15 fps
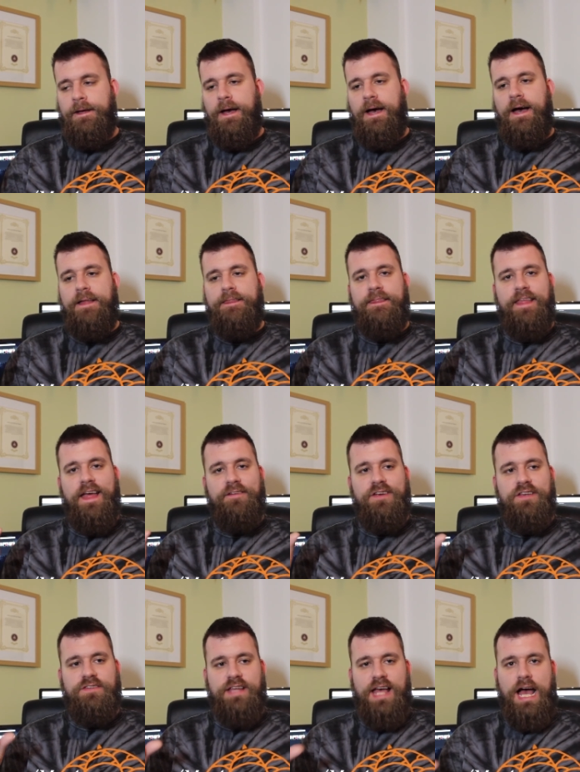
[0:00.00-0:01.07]
and there
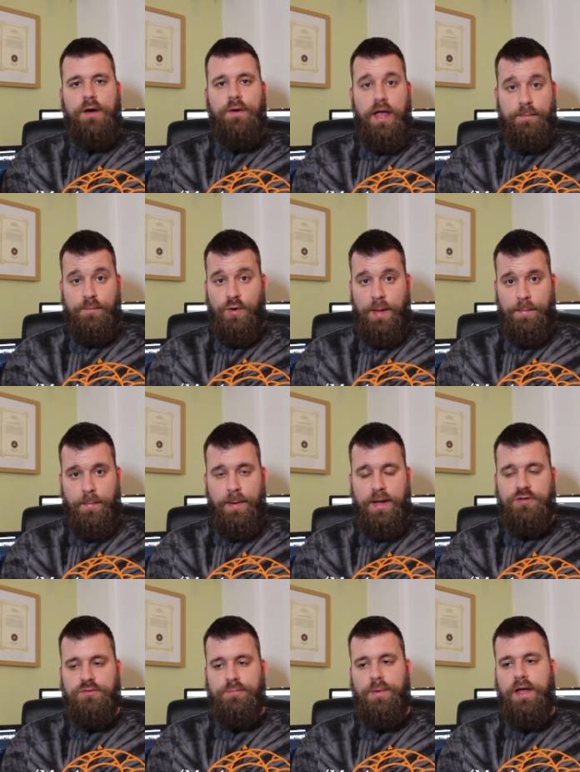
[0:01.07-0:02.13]
is now a MOAR
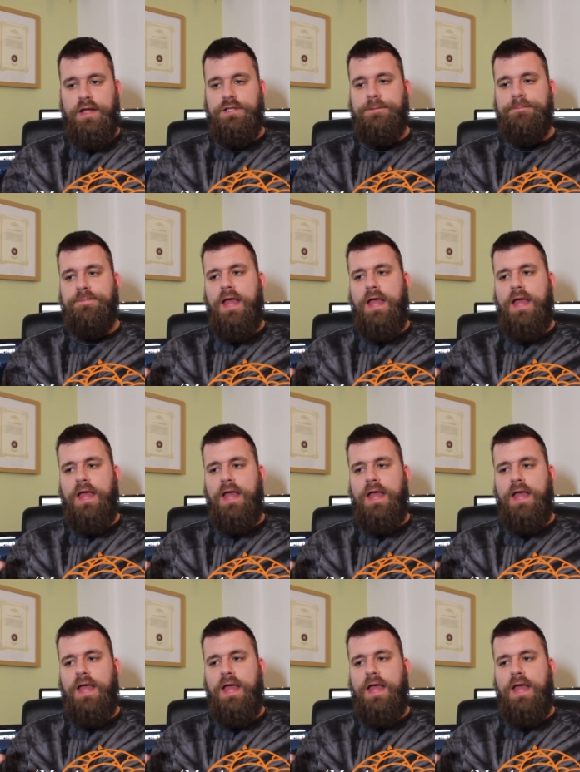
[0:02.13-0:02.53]
Patreon page.